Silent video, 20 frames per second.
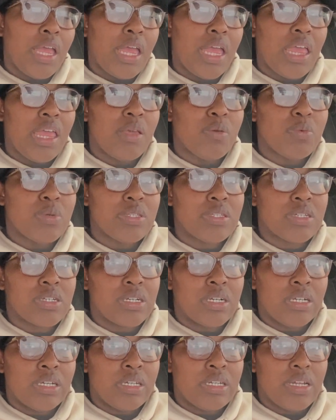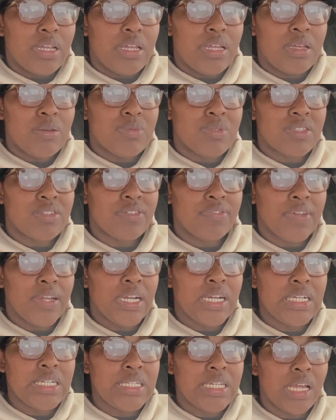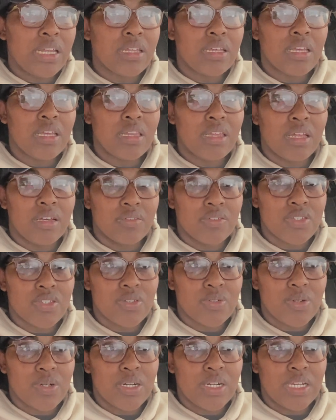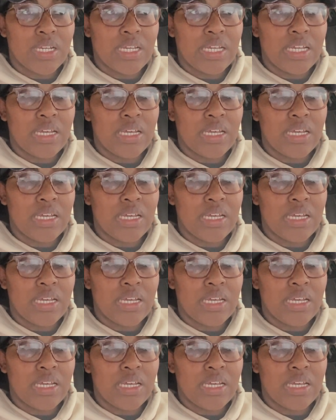it was good. It was a very delicate love story.